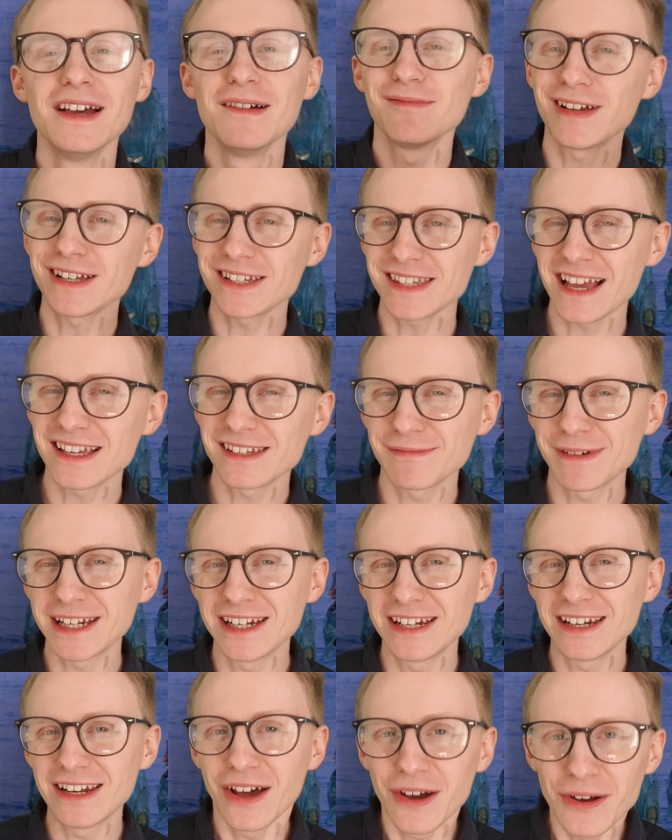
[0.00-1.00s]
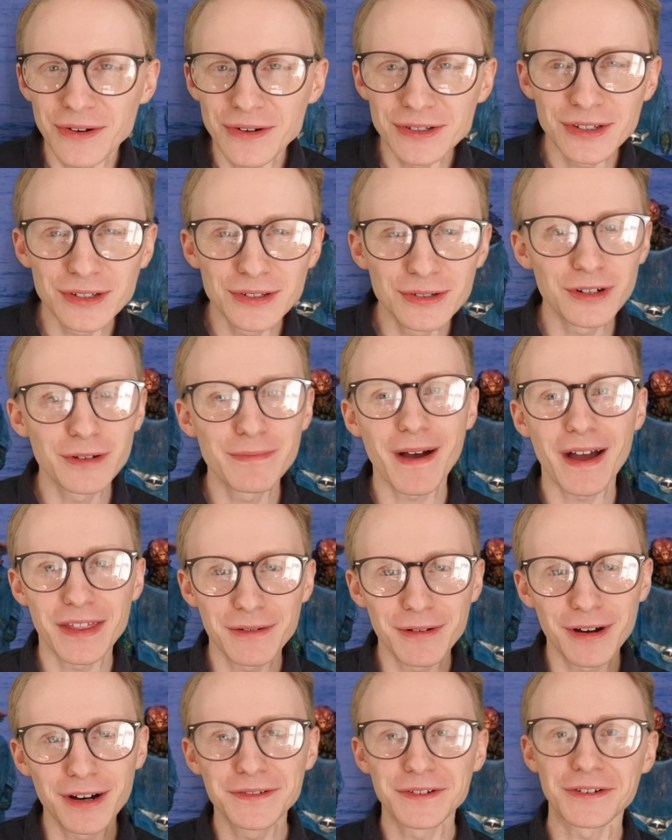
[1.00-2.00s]
Plus there hasn't been loads to talk about in
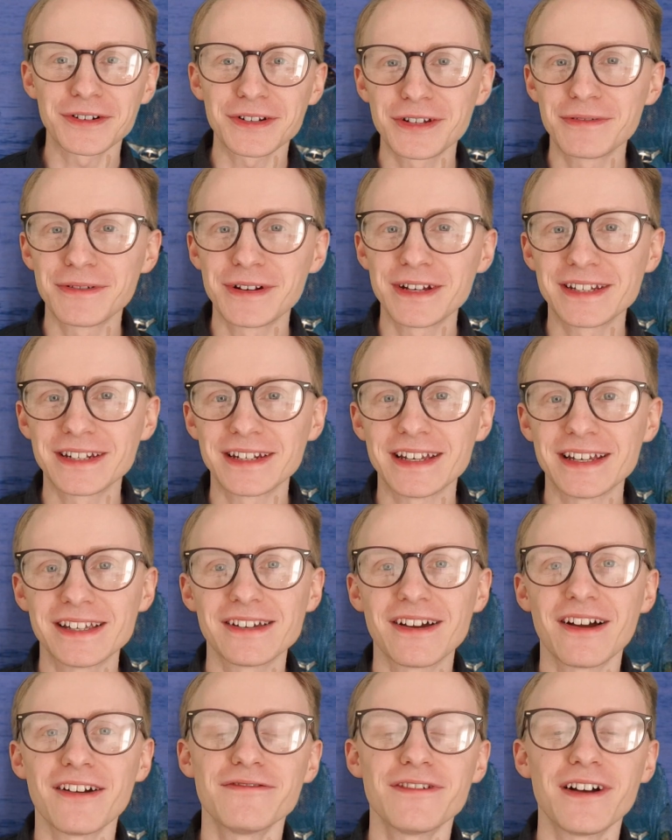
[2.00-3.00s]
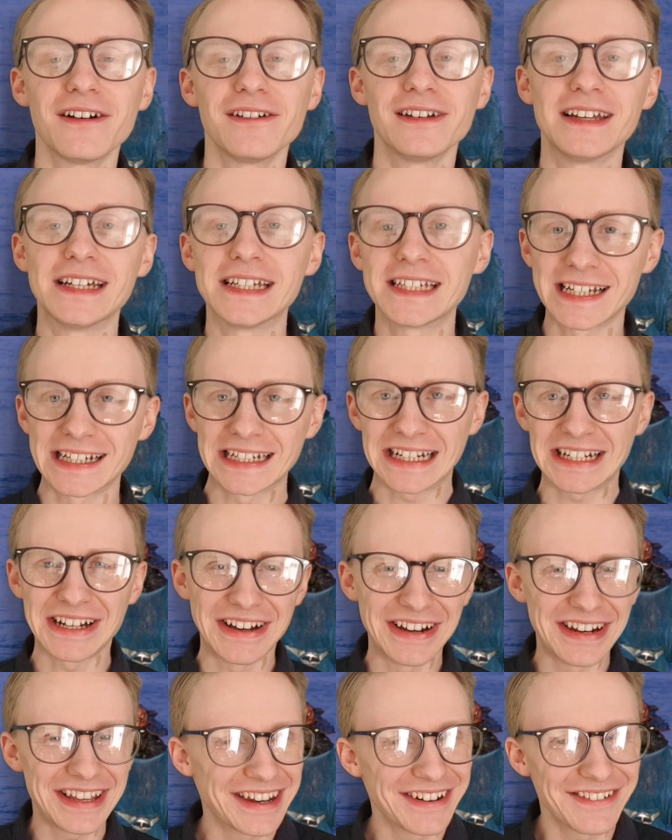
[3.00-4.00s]
the world of Doctor Who recently, so I felt like I
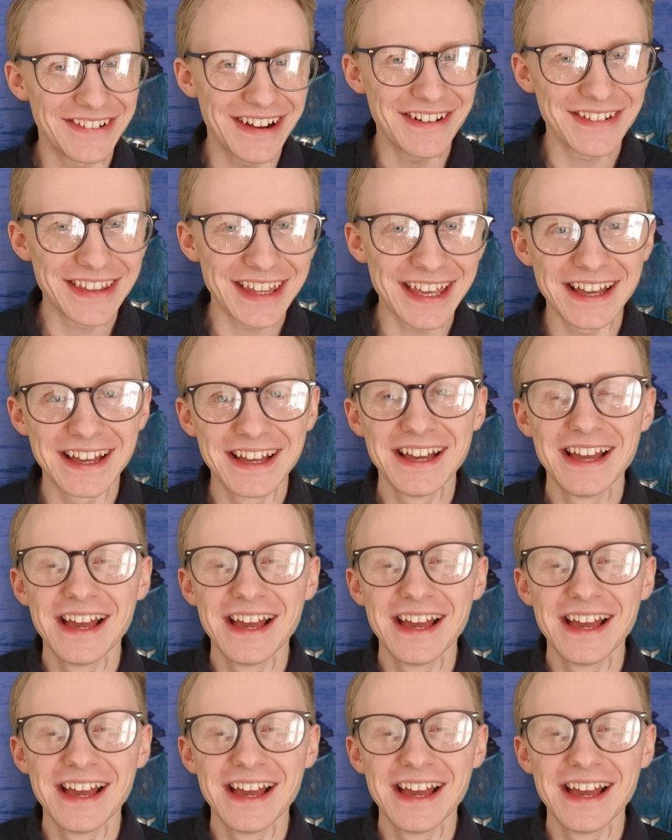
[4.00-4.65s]
kind of get away with it.